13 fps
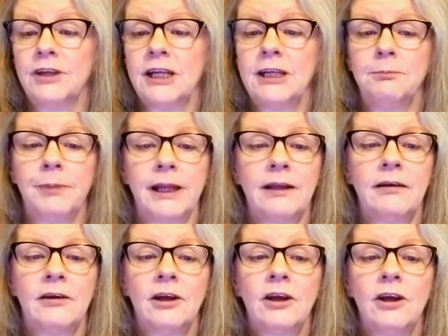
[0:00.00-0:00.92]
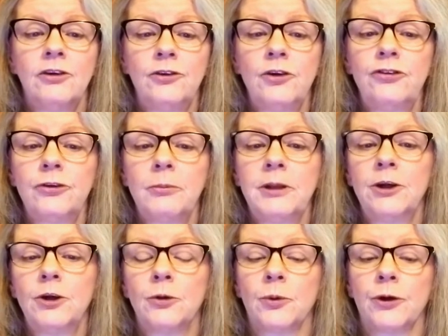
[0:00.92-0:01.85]
need be. Do some
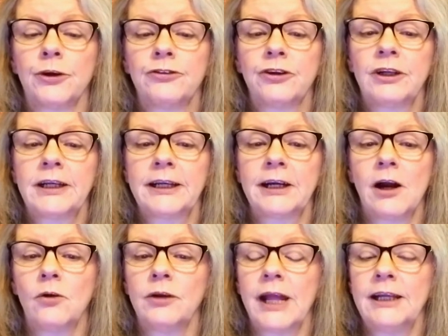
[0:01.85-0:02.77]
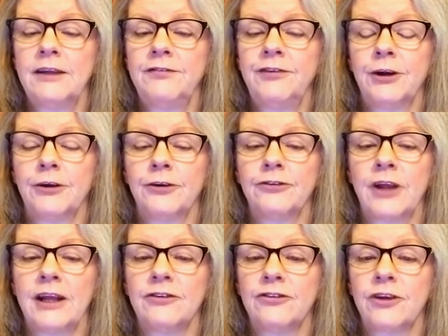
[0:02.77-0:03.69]
inner work to clear out any fears
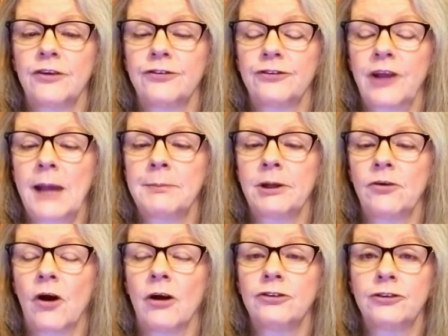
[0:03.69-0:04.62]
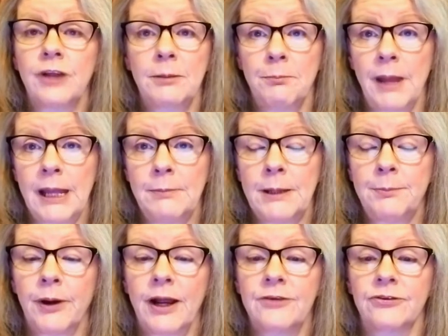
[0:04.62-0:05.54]
and self sabotage that may be
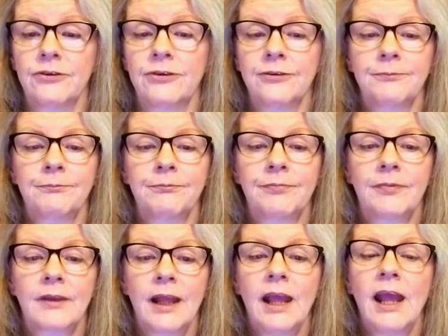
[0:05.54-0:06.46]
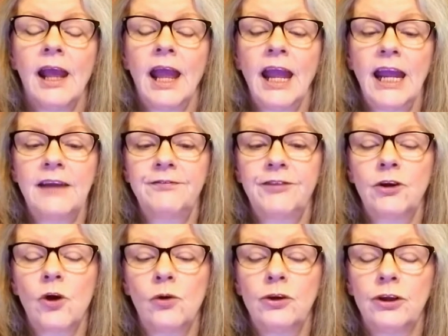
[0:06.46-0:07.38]
present. If the
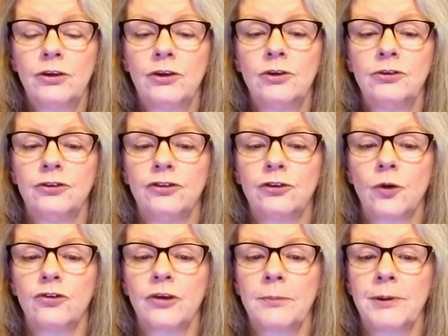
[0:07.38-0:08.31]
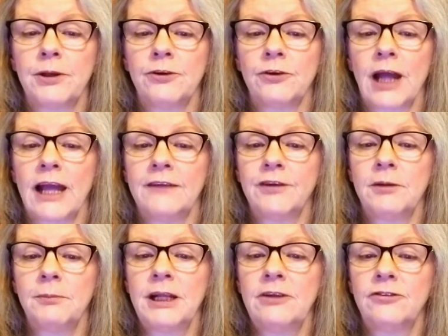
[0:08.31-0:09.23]
goat goose shows up in your life, it
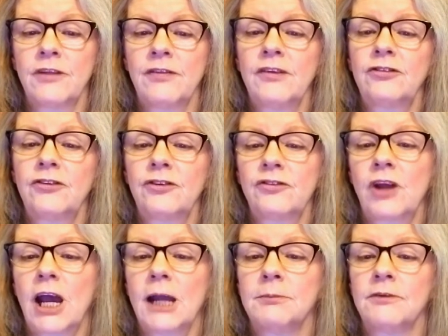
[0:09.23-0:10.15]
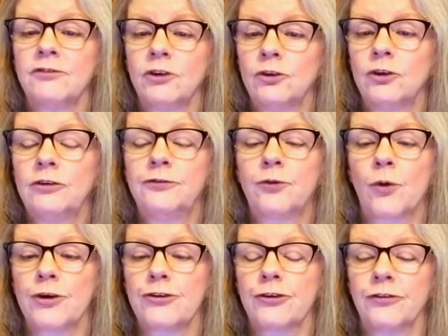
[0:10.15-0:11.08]
means that this is a time of good
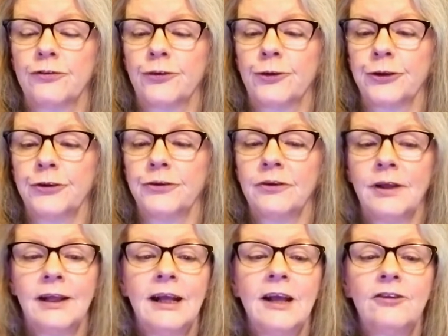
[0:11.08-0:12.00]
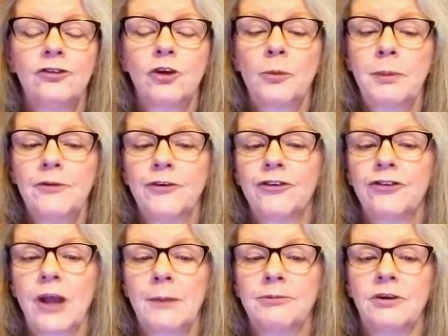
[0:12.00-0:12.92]
fortune for you. So be
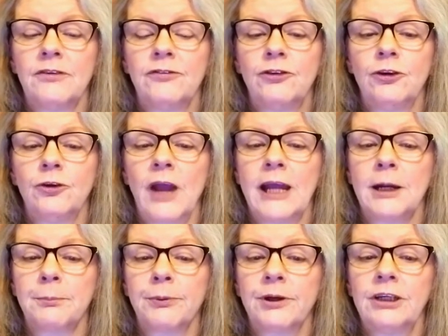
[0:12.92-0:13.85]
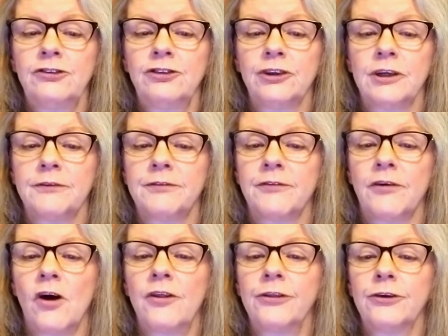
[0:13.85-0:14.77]
receptive to and appreciative of
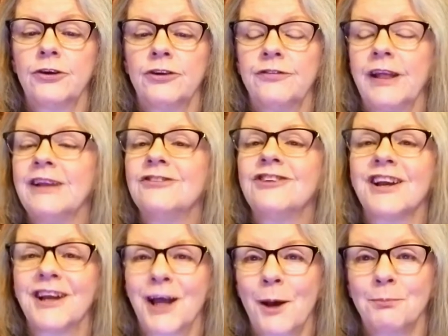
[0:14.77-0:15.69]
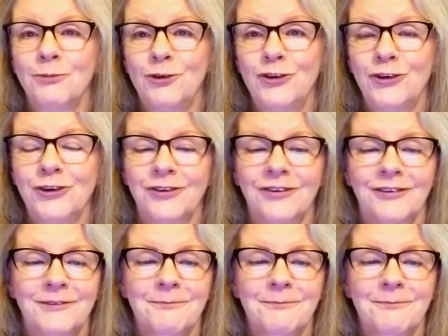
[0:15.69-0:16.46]
all the good things that come to you.